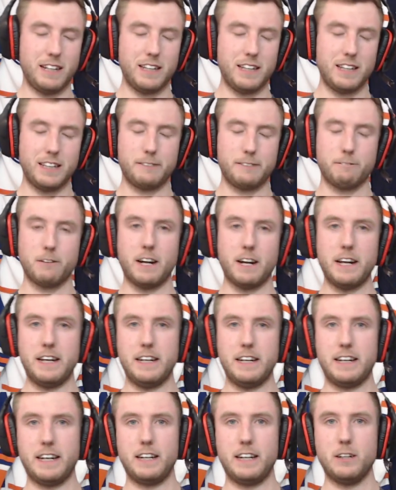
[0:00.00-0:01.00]
Friday
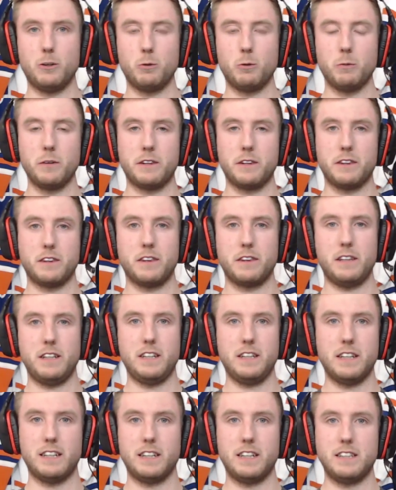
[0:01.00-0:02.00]
night out with
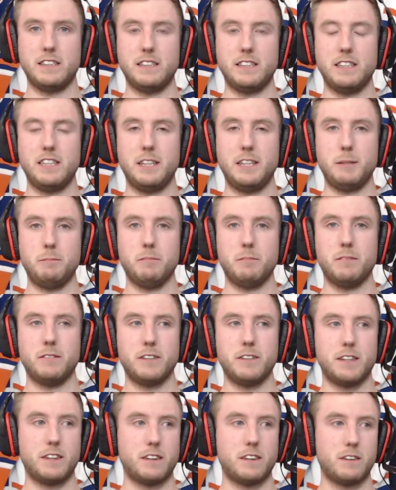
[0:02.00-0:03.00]
the team
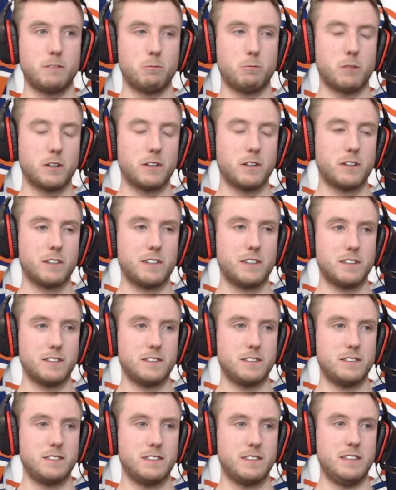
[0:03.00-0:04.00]
with work,
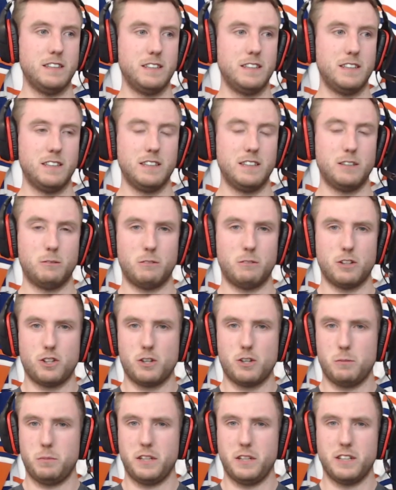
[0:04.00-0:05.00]
and what
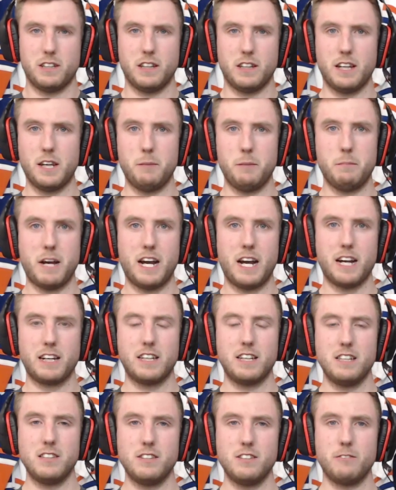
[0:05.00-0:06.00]
should be a laid back
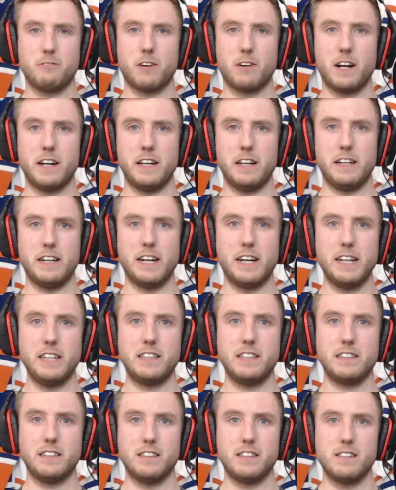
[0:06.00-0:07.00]
easy Friday
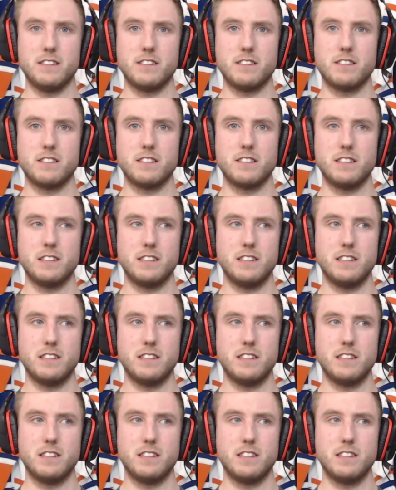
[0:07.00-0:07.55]
night is